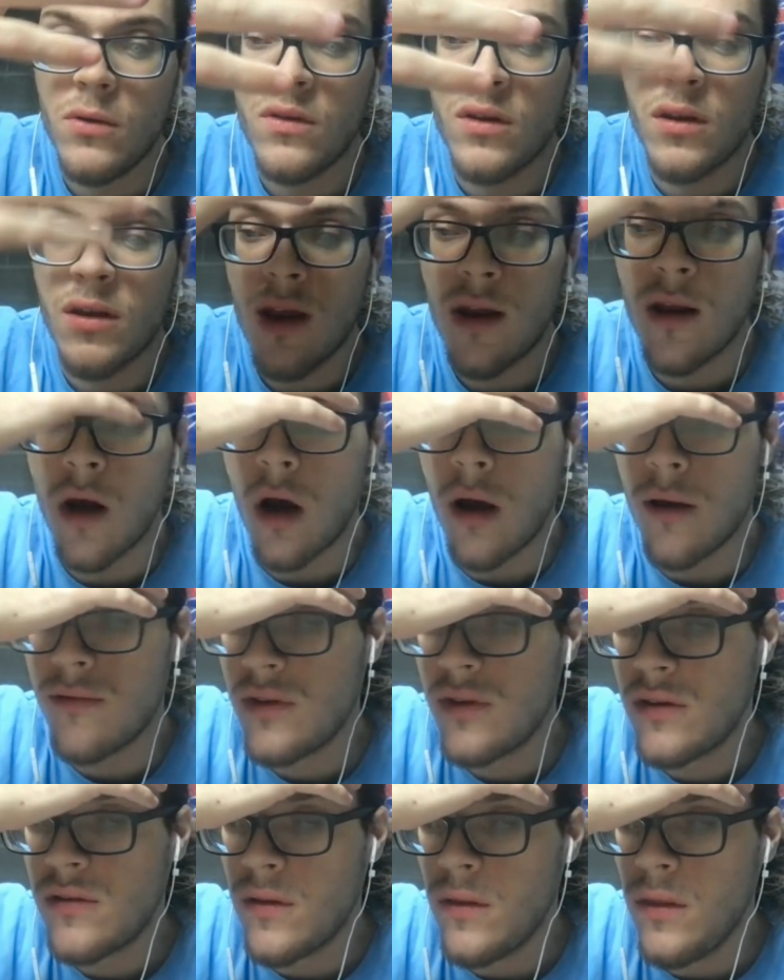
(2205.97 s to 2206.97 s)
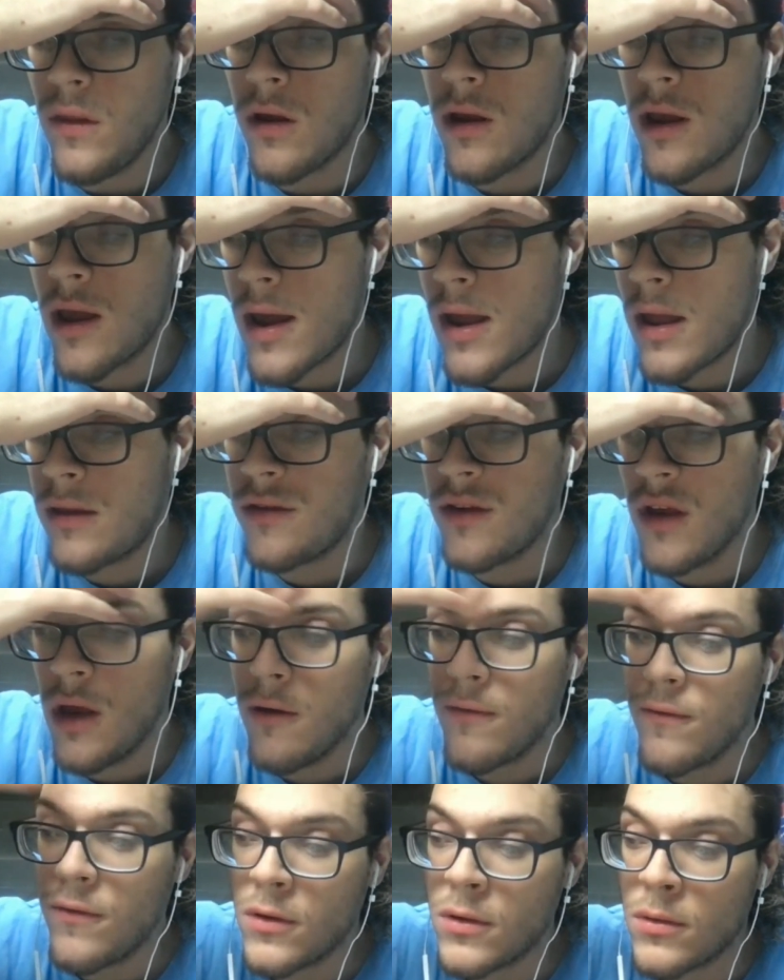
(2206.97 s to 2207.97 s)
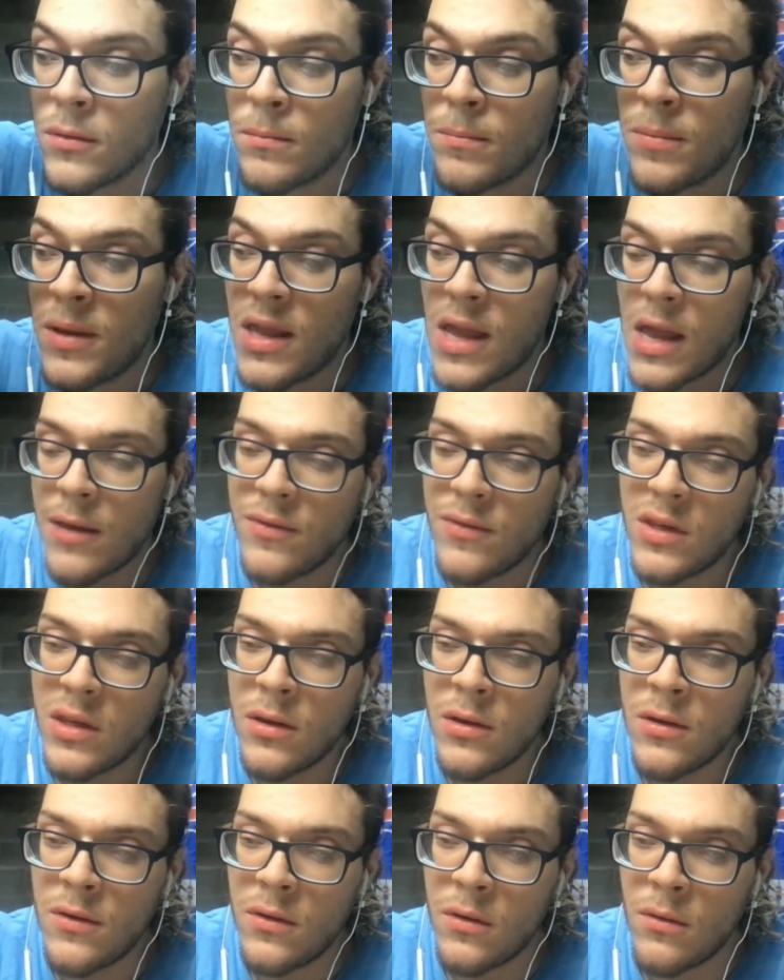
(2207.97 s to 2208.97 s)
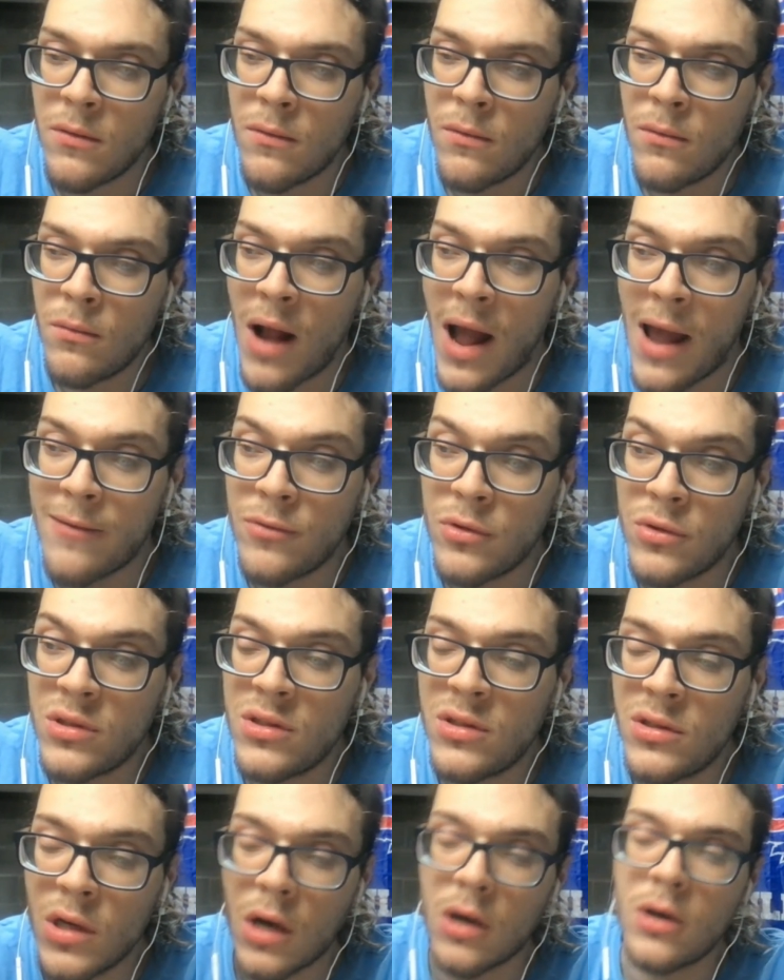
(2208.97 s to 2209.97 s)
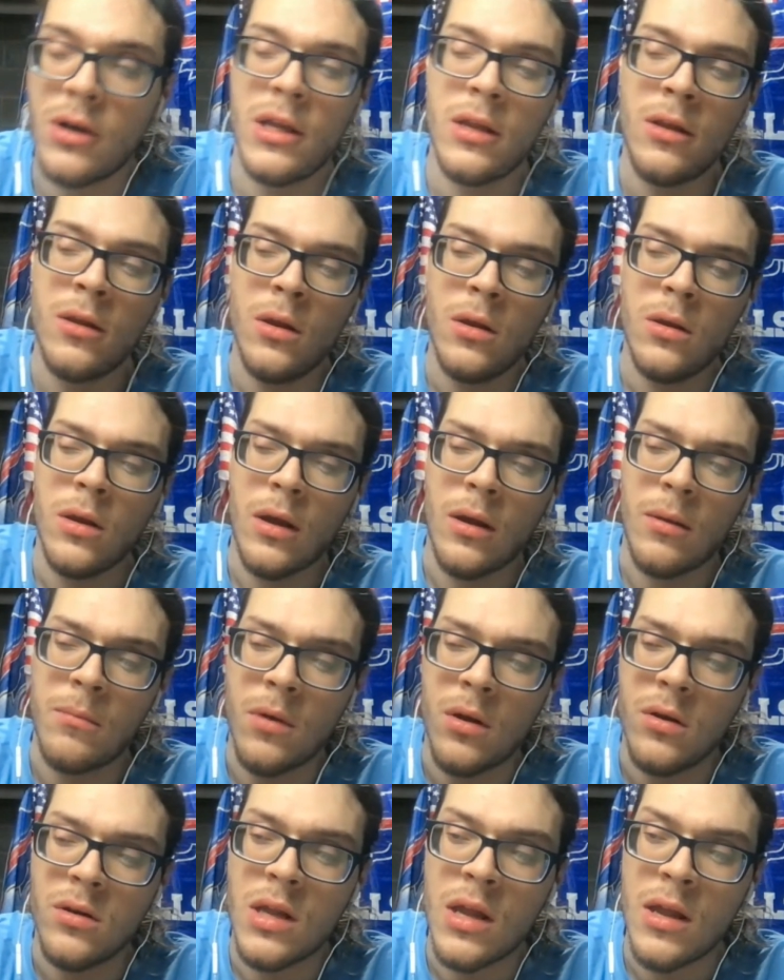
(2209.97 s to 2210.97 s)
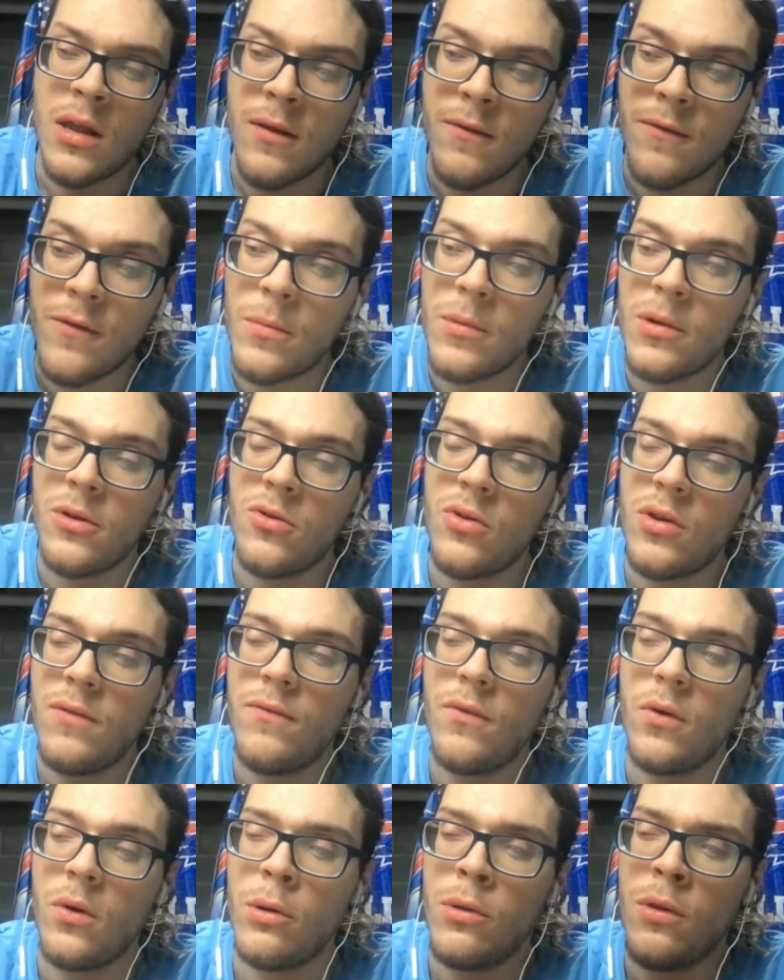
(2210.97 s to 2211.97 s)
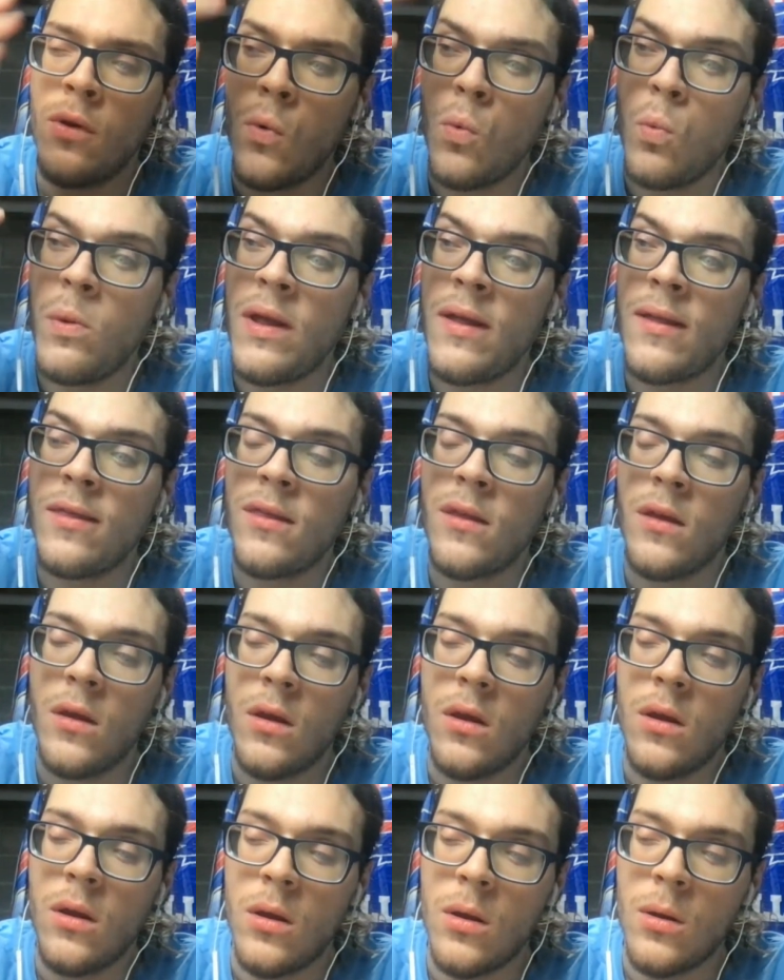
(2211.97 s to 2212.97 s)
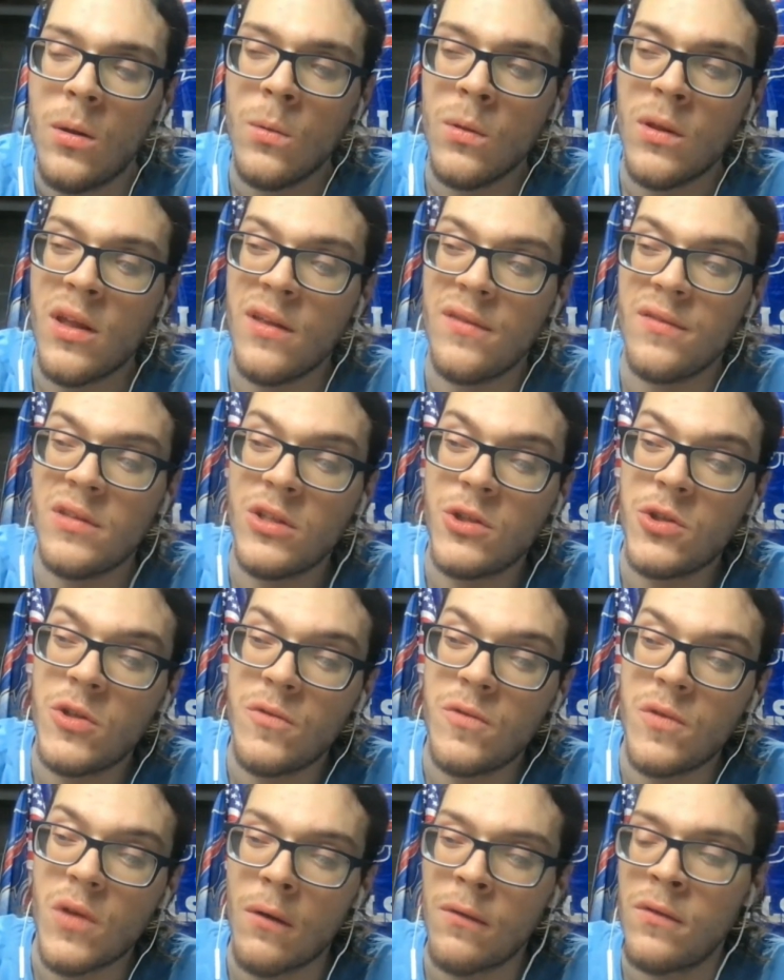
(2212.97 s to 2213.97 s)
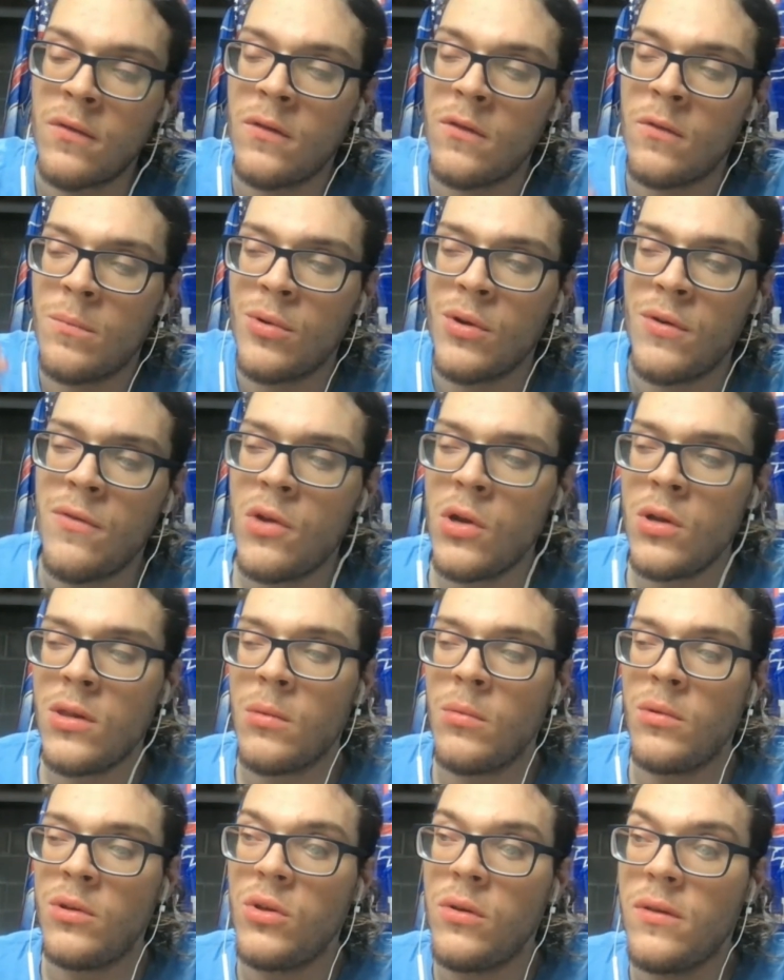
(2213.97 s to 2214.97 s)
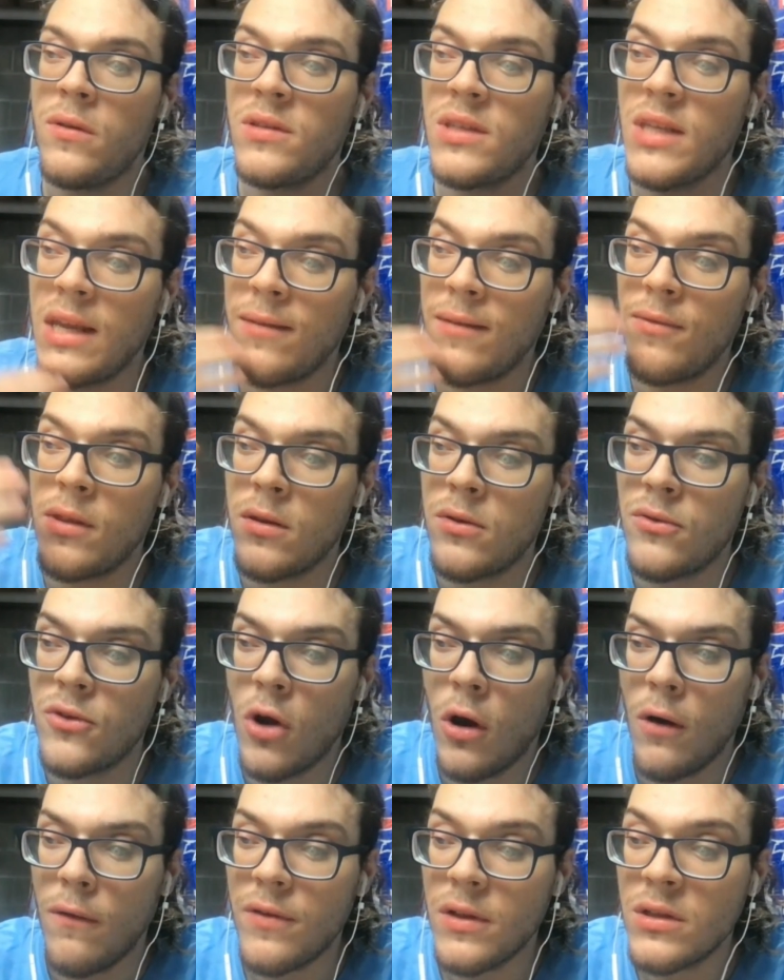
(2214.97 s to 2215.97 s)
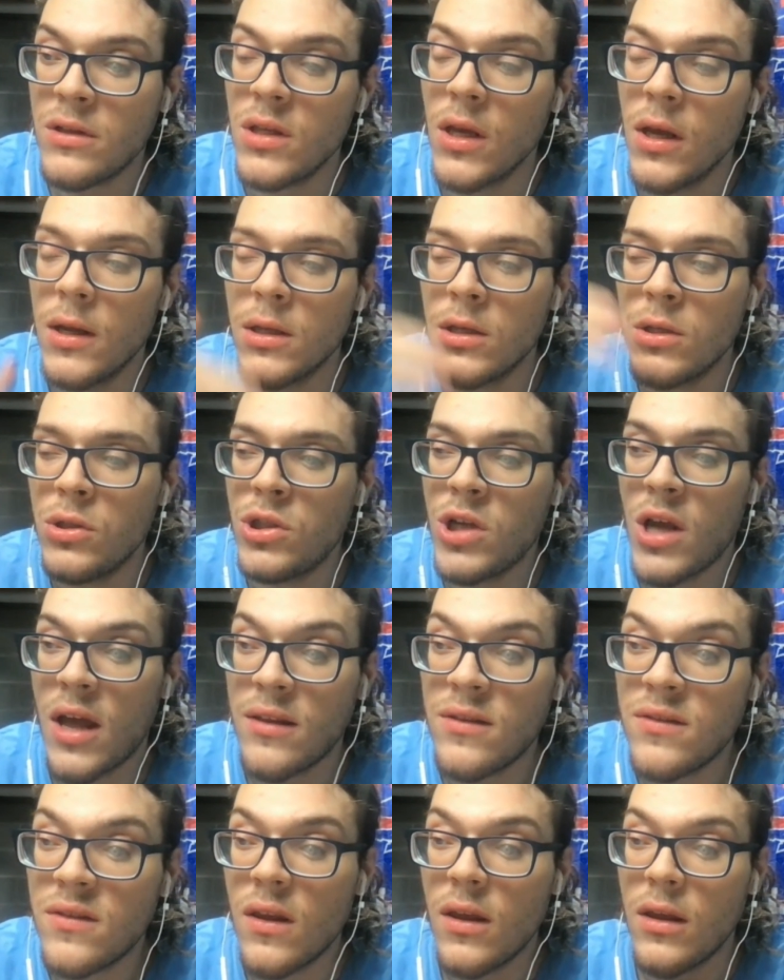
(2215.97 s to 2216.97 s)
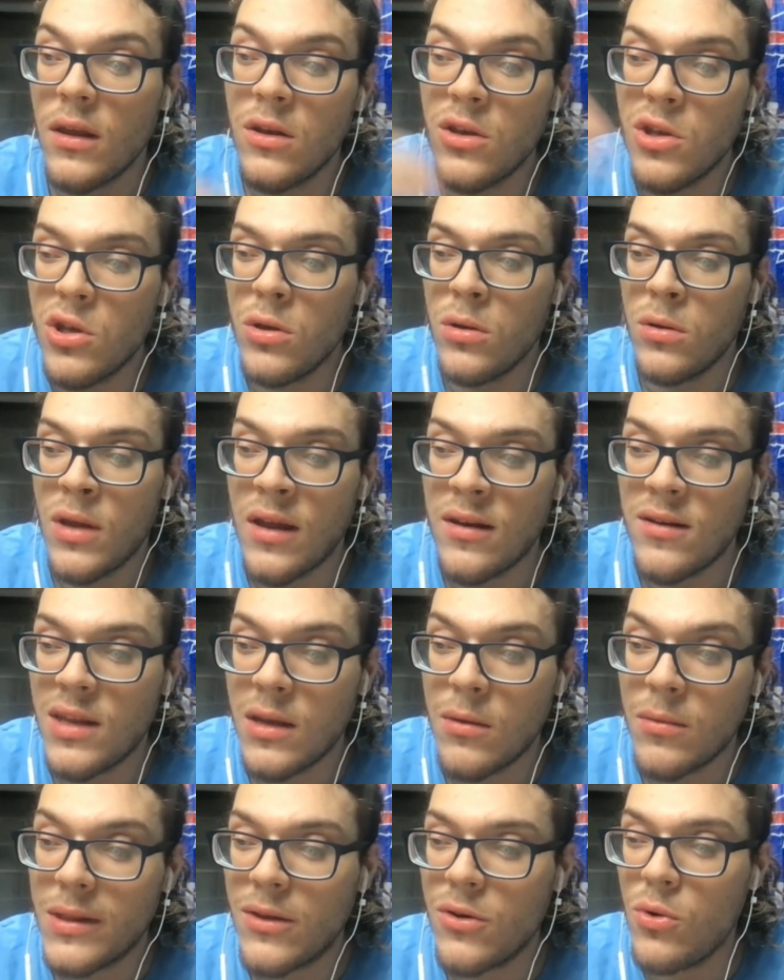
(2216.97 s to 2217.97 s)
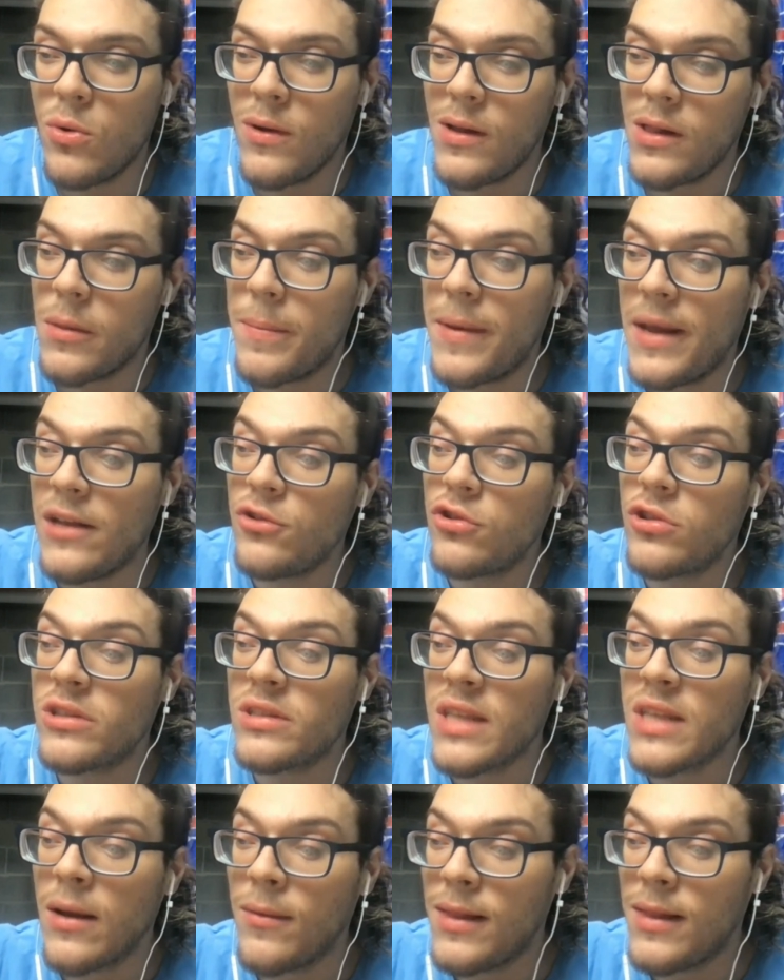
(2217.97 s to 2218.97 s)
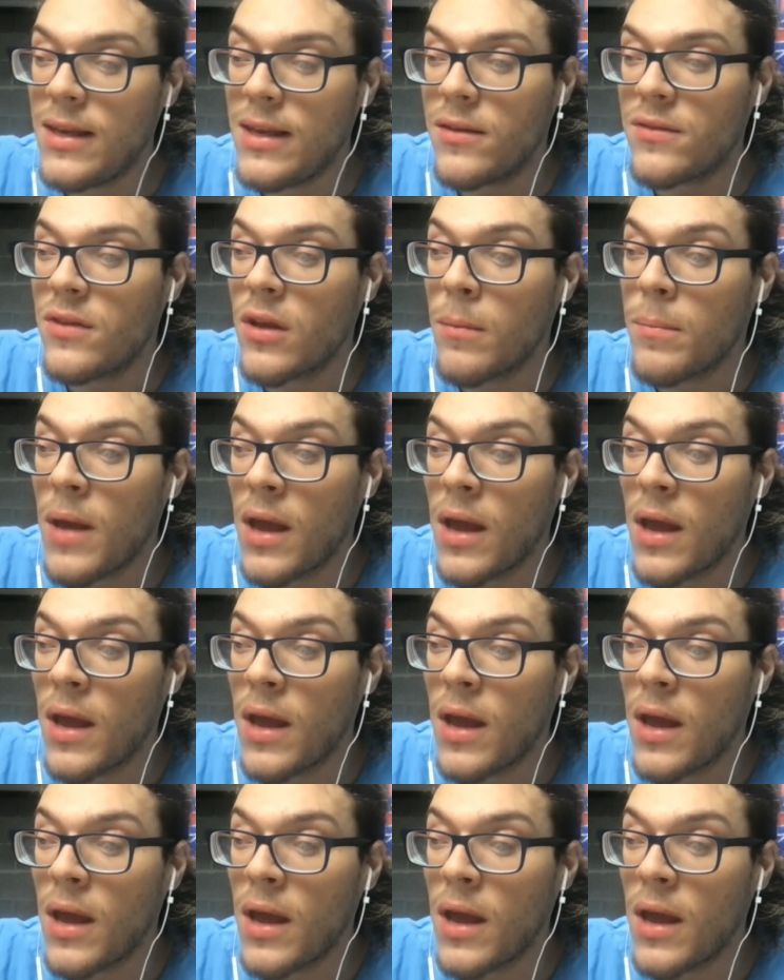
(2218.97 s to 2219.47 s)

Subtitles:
and kind of offseason look aheads for big AFC rivals starting on Monday, February 24th with Kansas City Chiefs offseason preview, and then we'll do the same for the Dolphins, Jets, and ending with the New England Patriots. That will lead us up.